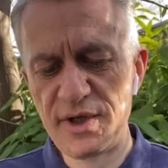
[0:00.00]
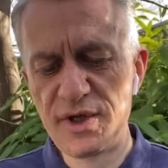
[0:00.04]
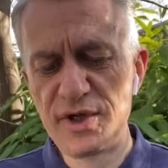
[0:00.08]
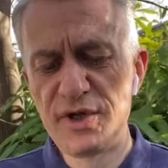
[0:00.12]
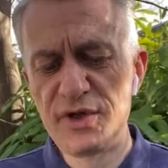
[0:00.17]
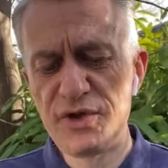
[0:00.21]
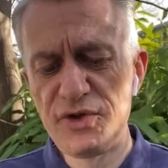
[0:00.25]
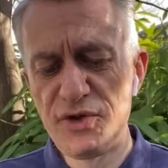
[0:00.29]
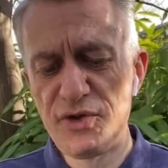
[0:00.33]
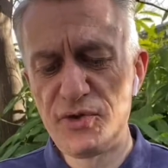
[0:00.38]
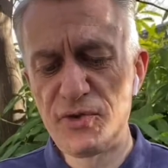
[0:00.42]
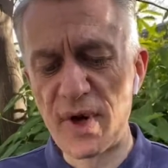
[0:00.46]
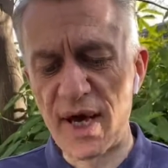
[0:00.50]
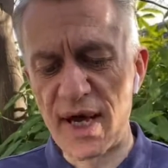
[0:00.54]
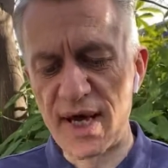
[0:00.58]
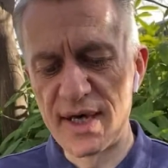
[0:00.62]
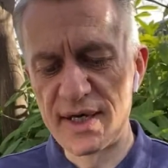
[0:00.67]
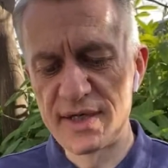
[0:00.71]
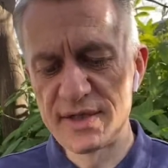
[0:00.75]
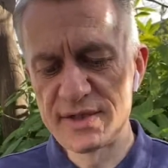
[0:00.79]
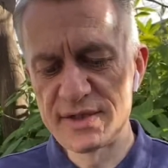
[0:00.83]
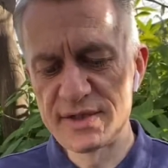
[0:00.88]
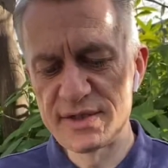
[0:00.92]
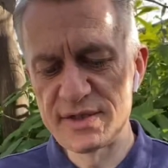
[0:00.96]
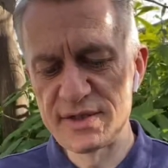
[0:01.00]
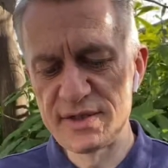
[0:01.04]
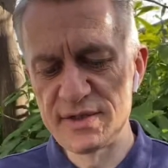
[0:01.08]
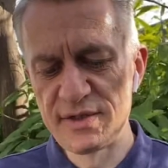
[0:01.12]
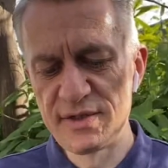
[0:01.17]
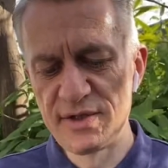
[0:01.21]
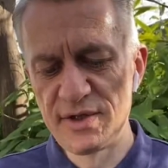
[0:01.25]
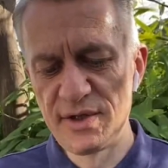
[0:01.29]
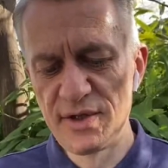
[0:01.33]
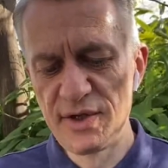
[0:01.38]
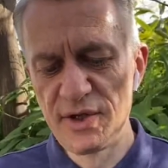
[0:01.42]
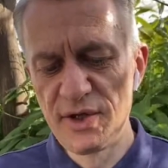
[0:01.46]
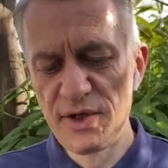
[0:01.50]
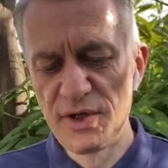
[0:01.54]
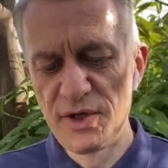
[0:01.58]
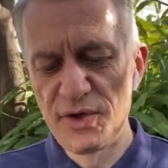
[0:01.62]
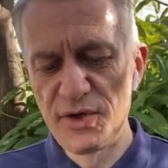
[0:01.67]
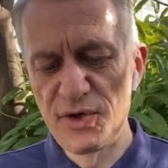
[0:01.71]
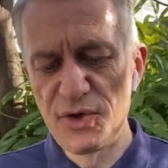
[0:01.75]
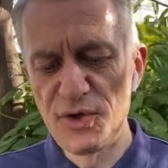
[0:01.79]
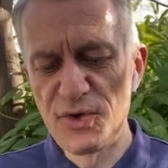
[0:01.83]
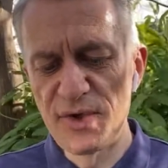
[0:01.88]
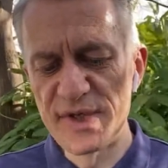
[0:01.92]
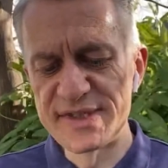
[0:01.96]
You asked,
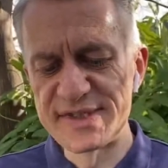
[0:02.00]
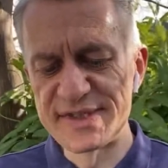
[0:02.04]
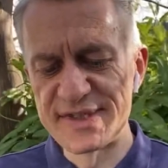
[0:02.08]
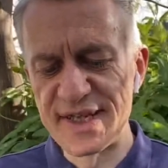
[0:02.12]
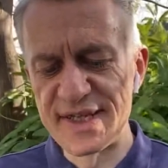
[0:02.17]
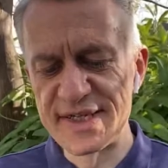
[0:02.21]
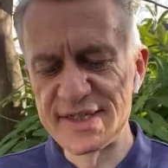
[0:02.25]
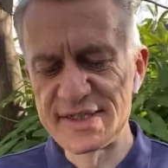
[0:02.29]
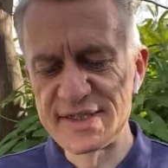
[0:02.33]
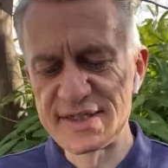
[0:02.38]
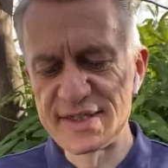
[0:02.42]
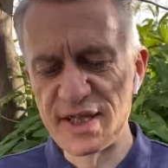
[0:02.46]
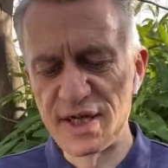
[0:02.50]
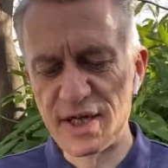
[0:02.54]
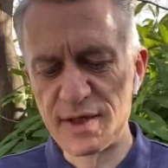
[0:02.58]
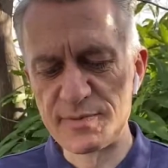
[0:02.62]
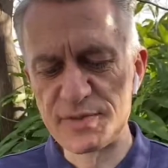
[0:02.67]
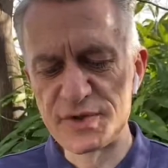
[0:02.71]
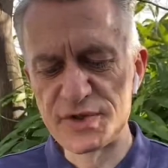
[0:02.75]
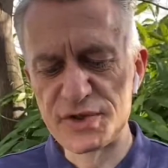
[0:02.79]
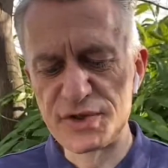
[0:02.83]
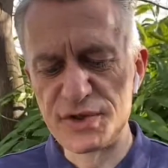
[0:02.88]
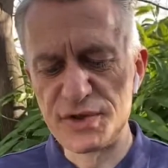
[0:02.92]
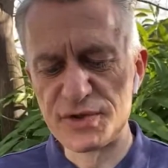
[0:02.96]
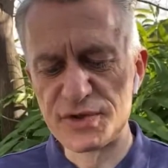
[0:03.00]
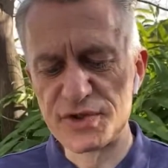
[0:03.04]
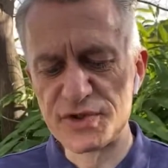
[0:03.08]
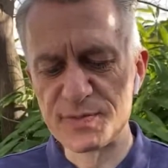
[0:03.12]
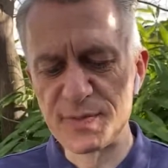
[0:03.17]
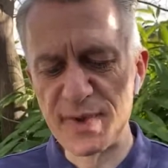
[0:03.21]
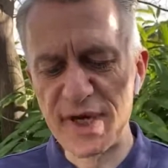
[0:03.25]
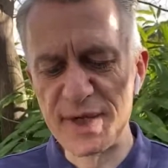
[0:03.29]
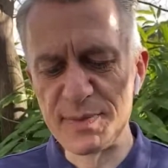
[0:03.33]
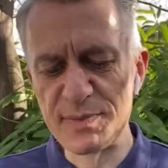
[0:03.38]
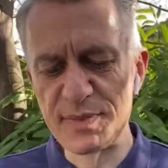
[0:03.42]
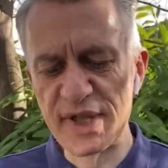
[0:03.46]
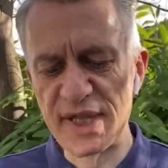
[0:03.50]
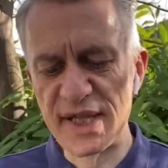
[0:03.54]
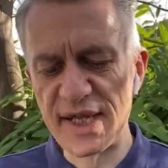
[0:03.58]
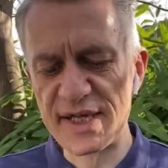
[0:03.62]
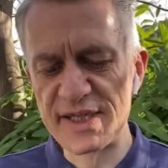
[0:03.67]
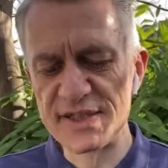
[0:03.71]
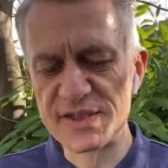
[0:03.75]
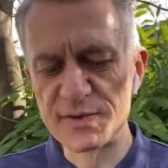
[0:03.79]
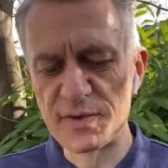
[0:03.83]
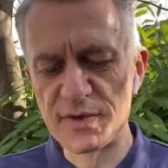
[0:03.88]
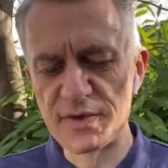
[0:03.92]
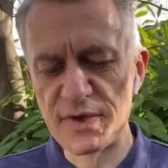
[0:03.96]
who is this that obscures my
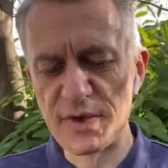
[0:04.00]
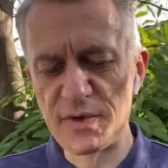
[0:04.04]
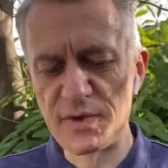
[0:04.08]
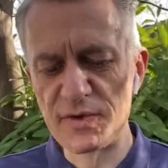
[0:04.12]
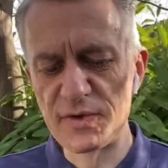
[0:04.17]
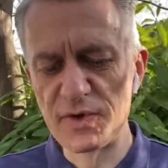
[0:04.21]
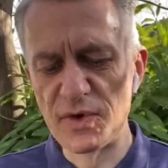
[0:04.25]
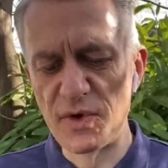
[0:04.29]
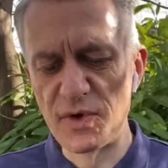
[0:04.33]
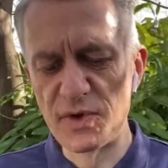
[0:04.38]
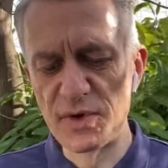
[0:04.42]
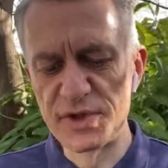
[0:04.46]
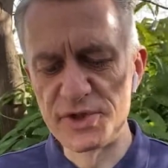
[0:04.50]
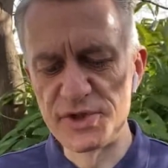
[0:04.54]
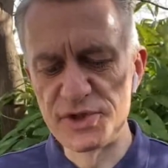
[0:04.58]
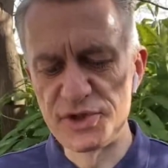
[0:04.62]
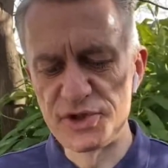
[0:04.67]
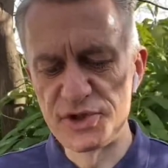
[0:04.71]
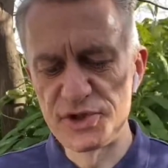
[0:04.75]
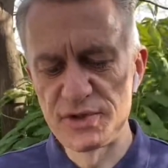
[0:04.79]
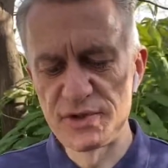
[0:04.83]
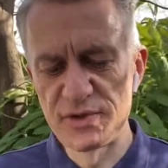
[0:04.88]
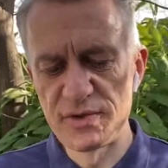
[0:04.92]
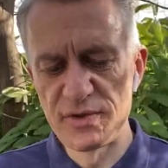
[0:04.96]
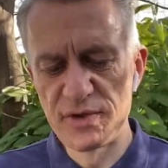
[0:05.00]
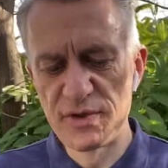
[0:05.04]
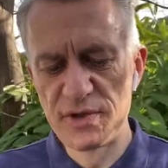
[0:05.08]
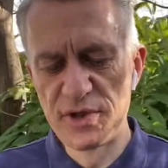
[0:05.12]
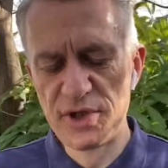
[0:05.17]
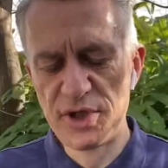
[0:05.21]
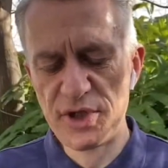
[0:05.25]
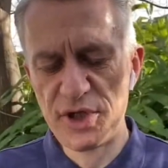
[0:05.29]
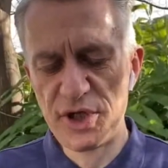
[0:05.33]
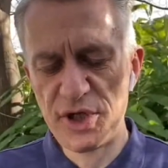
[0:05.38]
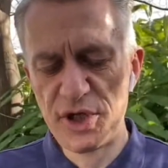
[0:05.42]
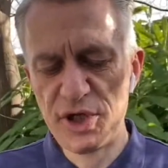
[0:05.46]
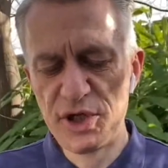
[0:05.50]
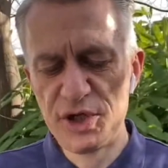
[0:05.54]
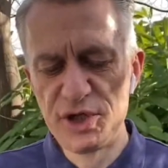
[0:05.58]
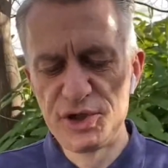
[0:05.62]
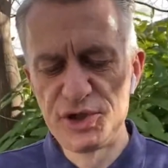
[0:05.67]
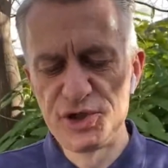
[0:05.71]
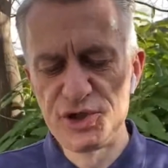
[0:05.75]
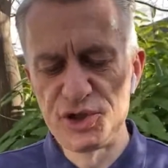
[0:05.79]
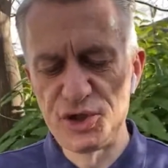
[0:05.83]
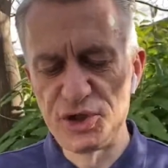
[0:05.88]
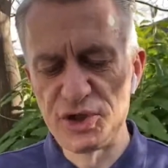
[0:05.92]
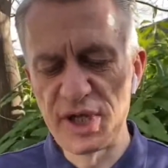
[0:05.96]
plans without knowledge?
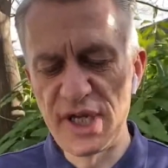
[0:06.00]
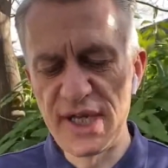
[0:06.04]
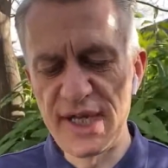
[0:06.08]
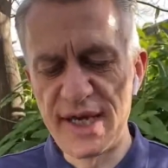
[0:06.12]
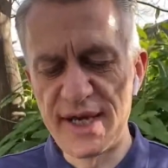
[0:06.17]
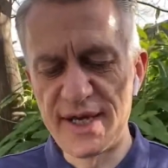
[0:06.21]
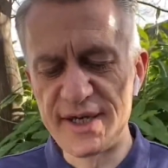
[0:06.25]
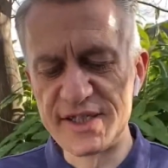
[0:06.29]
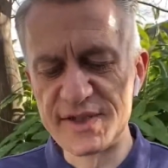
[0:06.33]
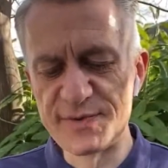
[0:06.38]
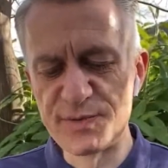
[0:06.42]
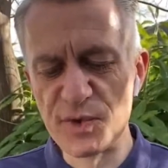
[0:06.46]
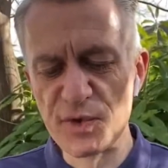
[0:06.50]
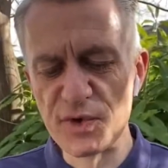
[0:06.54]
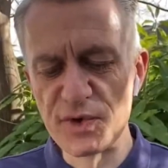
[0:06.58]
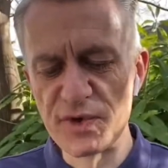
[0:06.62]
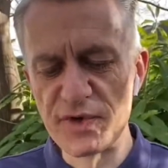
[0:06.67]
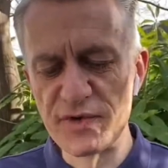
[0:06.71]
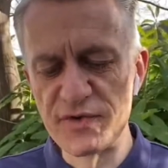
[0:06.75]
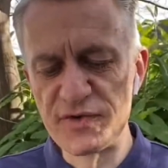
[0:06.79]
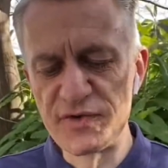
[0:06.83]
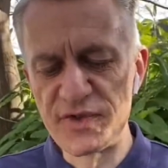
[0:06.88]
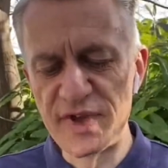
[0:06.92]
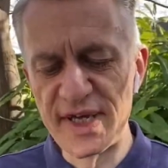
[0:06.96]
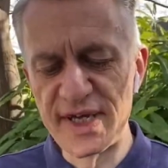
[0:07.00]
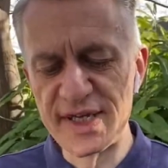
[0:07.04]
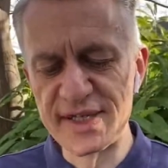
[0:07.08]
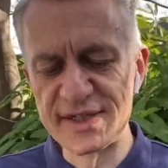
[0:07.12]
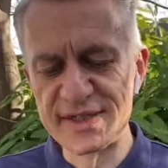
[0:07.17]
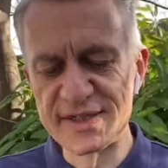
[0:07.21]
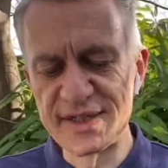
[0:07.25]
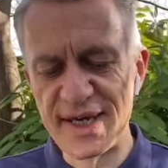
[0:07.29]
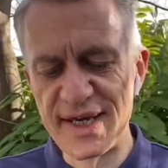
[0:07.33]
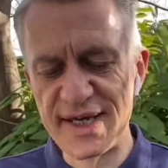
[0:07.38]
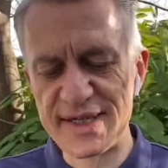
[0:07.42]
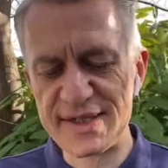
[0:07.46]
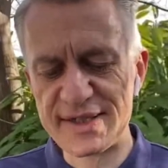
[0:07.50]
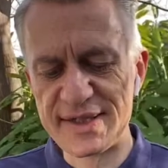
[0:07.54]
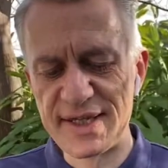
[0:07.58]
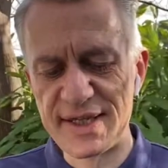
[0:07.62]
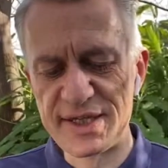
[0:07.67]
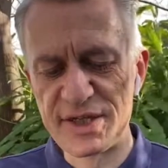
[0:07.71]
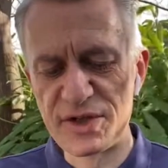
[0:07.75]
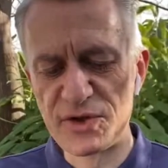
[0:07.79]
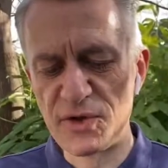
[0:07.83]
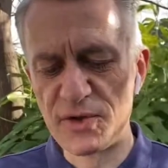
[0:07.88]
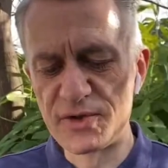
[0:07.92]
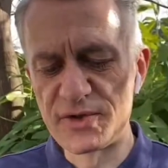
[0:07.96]
Surely I spoke of things I did
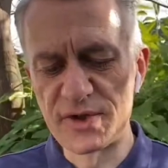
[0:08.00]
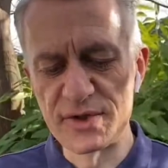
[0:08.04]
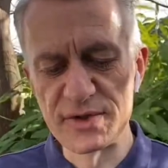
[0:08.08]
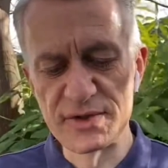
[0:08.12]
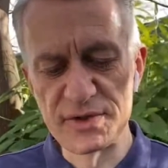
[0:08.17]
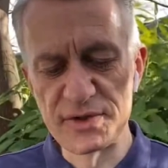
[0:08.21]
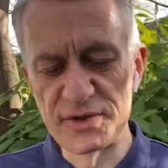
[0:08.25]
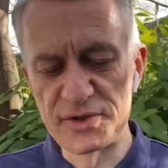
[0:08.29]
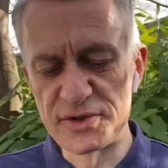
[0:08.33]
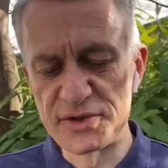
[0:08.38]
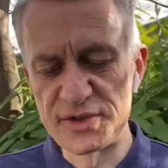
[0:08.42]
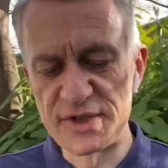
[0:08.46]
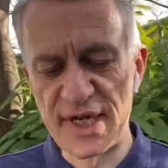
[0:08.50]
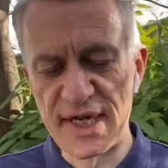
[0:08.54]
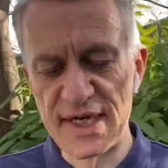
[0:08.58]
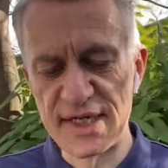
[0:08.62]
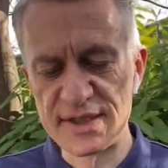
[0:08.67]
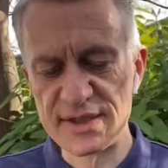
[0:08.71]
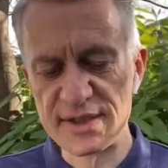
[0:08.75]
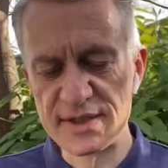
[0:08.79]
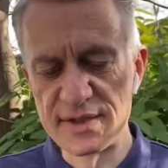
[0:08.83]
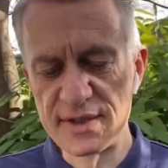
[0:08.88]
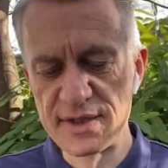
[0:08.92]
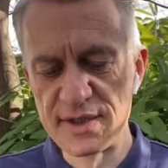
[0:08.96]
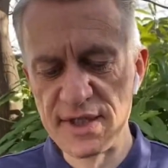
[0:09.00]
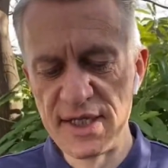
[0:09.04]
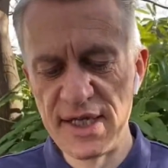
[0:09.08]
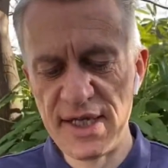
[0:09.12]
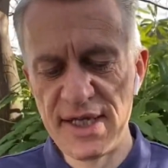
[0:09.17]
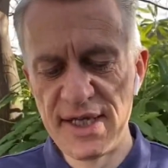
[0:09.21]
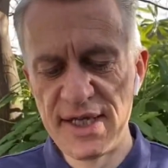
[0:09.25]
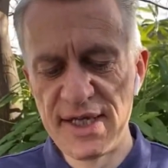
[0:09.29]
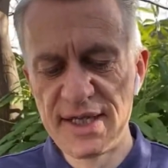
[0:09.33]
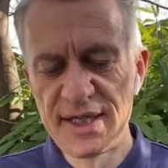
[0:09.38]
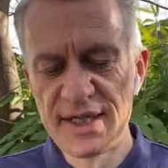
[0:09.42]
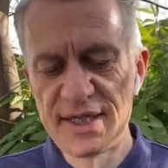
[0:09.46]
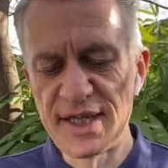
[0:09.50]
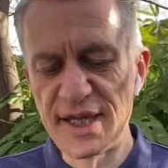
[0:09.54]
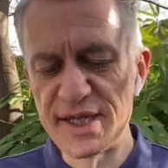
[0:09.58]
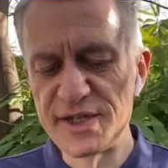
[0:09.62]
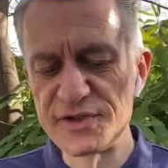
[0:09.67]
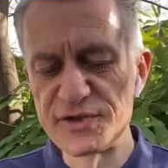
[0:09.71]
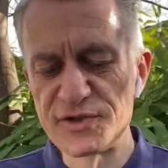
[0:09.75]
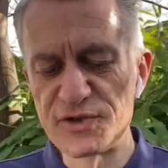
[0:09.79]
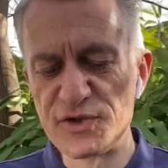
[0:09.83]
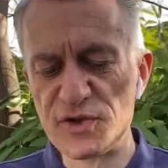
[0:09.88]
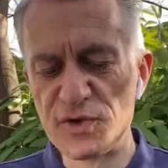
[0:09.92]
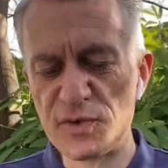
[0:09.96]
not understand, things
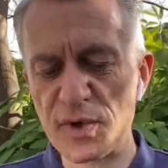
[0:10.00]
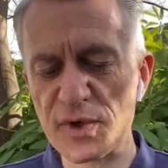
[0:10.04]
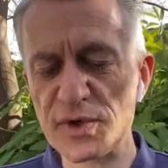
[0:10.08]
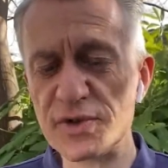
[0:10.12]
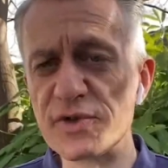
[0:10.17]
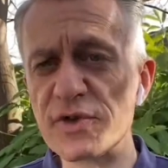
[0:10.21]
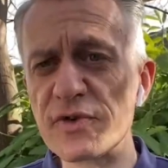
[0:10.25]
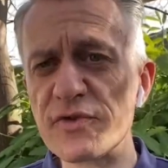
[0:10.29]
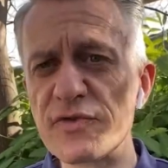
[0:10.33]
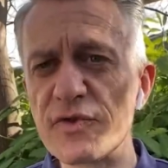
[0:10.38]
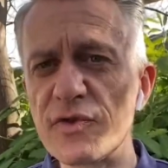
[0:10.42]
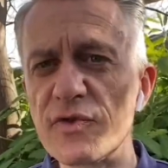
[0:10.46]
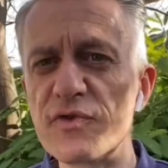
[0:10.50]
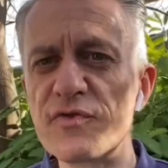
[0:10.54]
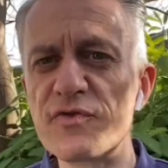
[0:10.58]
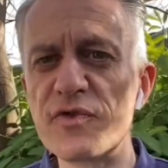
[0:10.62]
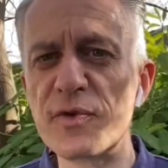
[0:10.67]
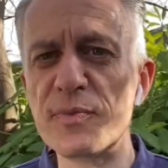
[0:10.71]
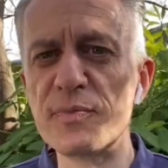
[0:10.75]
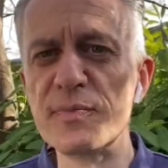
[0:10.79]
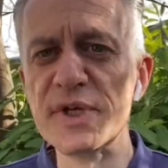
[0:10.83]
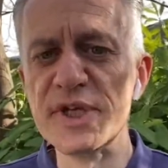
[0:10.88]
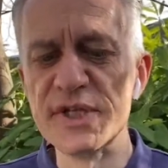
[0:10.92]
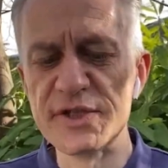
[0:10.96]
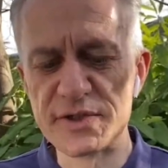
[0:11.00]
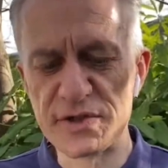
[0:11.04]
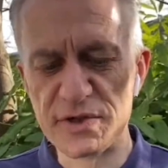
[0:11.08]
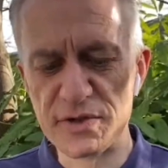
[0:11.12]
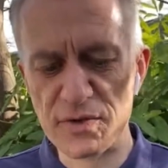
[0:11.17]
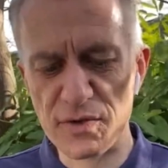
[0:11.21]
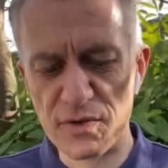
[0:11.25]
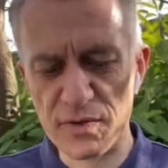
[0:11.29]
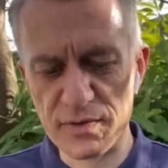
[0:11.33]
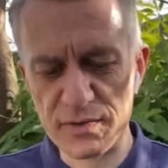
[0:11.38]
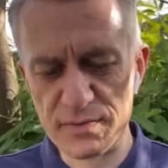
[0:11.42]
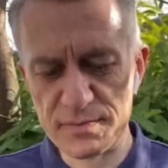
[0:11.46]
too wonderful for me to know.